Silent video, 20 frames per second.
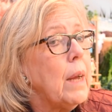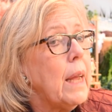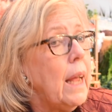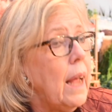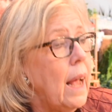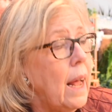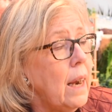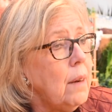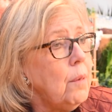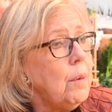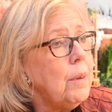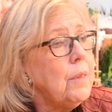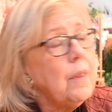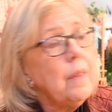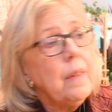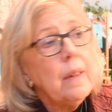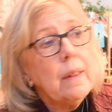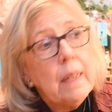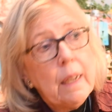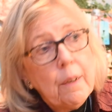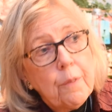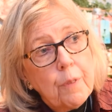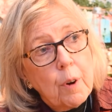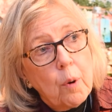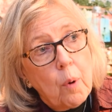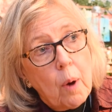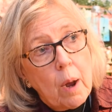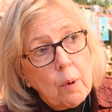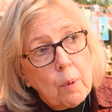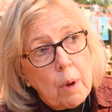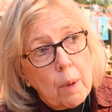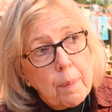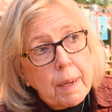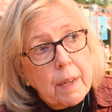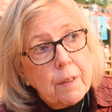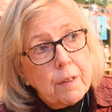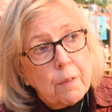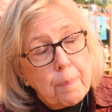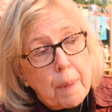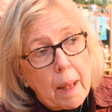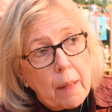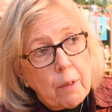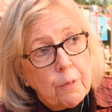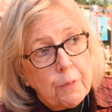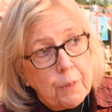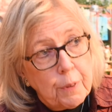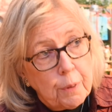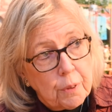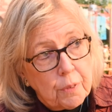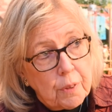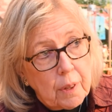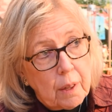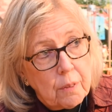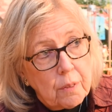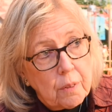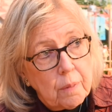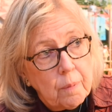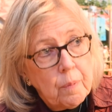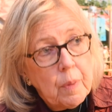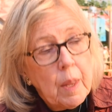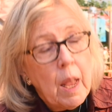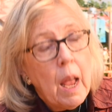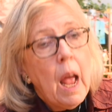Canada was in the lead for quite a while because of Ballard fuel cells.